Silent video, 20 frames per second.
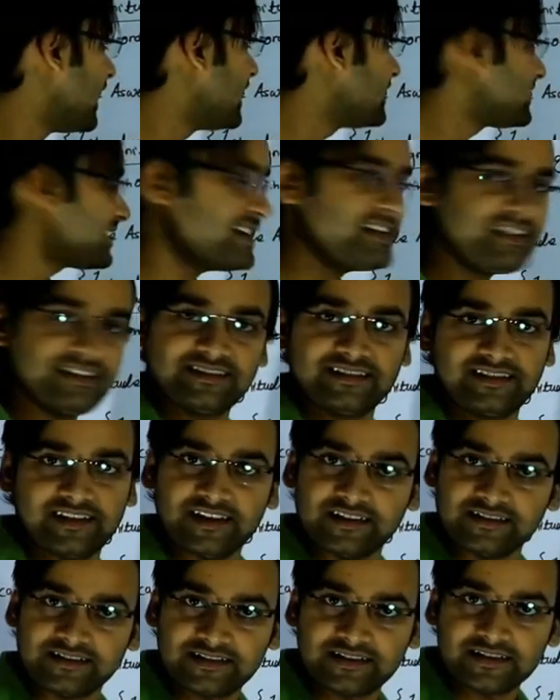at
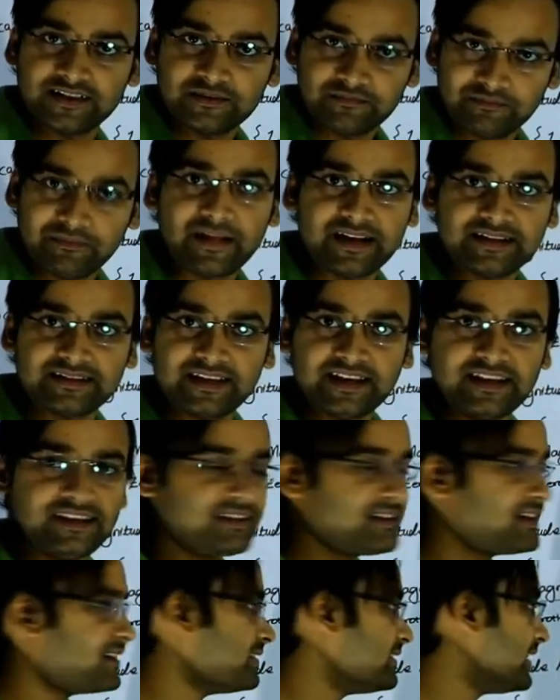instant by
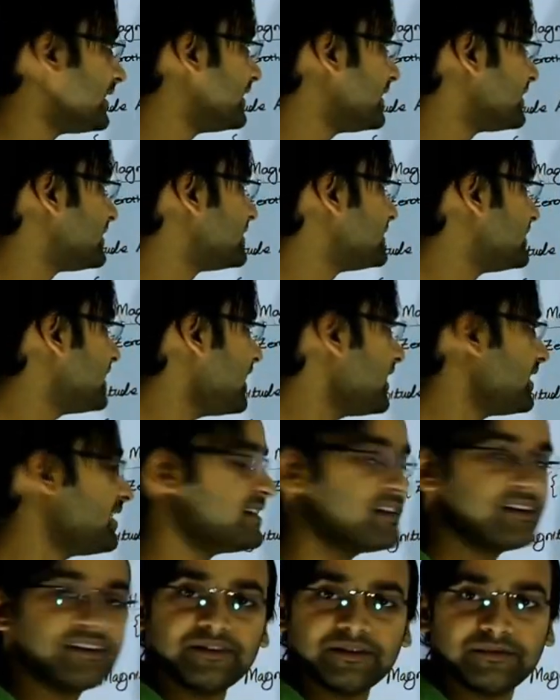saying that this is a
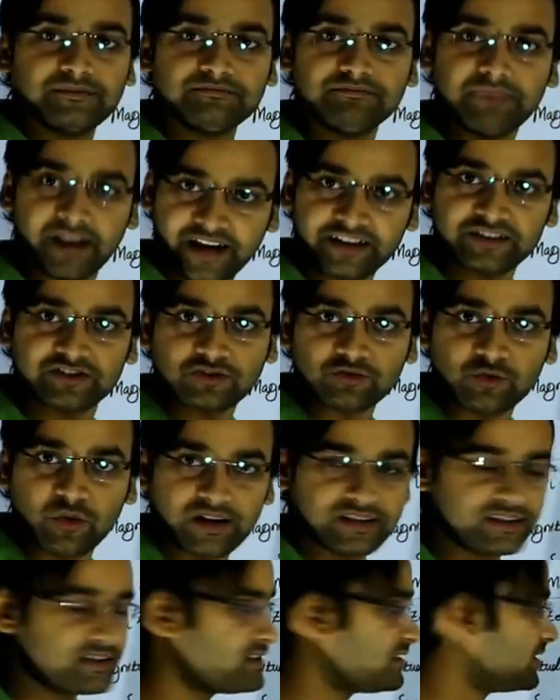vector
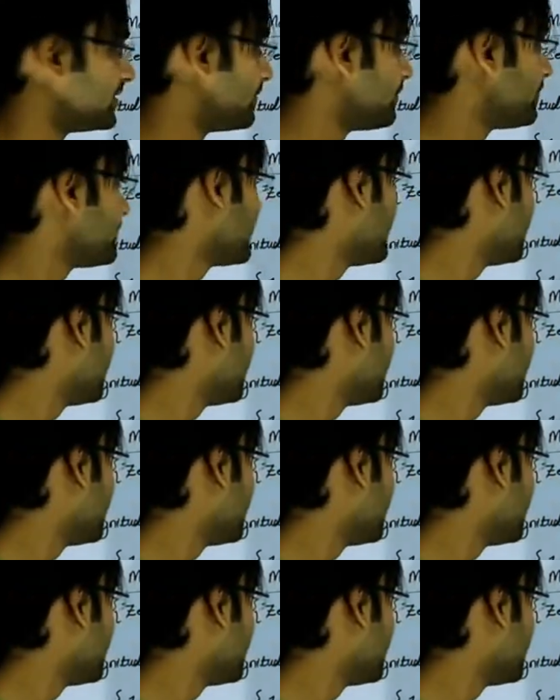quantity.